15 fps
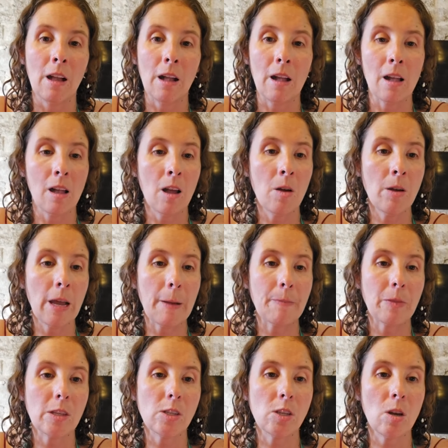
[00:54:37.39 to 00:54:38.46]
Okay.
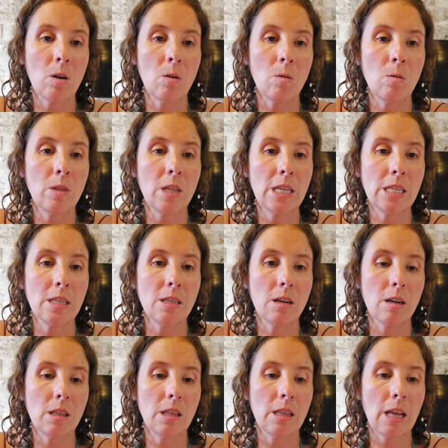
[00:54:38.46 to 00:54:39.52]
So this is
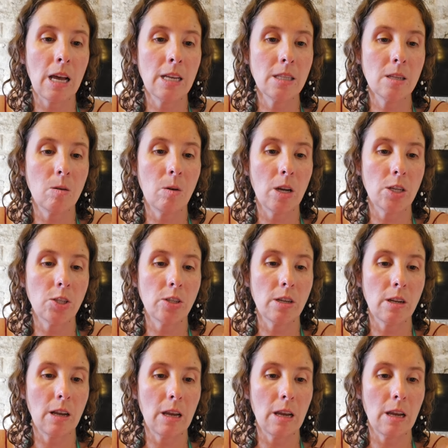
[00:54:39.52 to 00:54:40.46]
our last question,